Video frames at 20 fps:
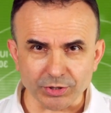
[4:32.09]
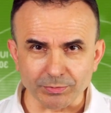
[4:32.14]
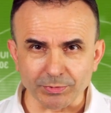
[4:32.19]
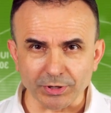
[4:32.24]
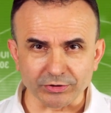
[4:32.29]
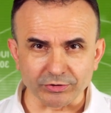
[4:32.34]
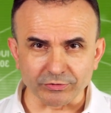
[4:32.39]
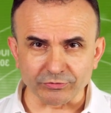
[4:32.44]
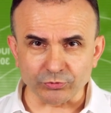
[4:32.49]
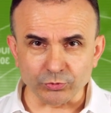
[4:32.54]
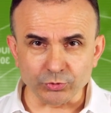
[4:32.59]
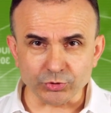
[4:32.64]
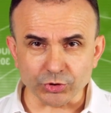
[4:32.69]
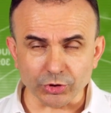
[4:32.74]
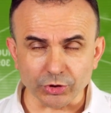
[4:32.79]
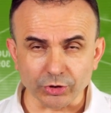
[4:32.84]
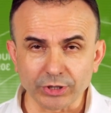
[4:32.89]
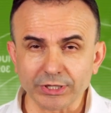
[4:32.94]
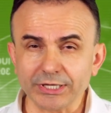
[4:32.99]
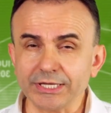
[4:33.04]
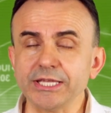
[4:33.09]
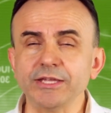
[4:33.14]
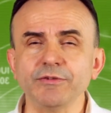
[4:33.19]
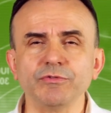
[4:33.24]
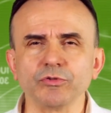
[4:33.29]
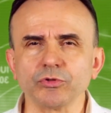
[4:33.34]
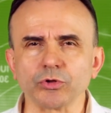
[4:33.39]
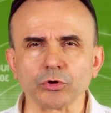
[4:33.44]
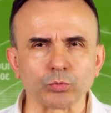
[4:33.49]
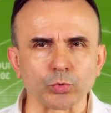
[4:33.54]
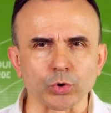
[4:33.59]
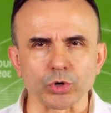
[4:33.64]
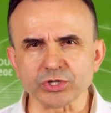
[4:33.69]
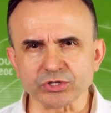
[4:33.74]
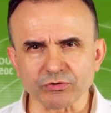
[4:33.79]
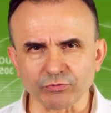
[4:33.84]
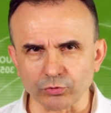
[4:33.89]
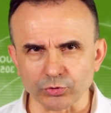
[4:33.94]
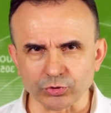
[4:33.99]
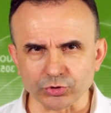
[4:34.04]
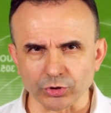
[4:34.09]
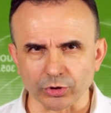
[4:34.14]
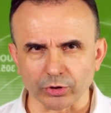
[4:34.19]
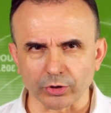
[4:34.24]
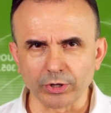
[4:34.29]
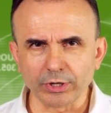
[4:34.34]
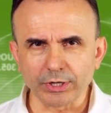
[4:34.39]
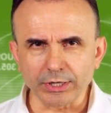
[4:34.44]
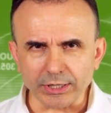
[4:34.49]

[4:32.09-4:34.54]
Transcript: about the future, even the worst future,